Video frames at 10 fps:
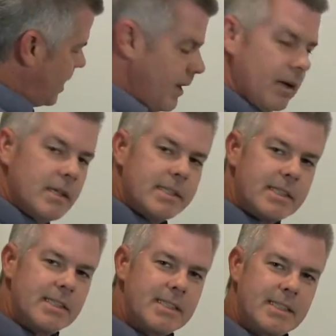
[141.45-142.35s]
You know, let's
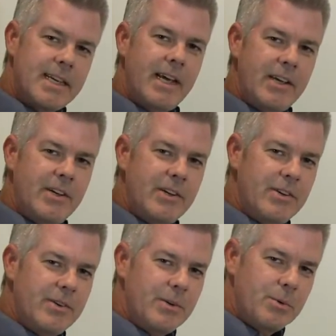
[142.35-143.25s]
say
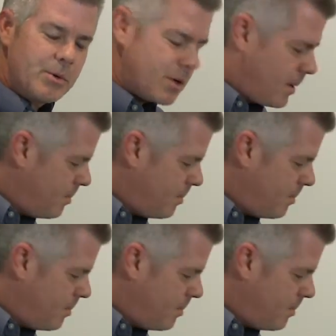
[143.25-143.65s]
you're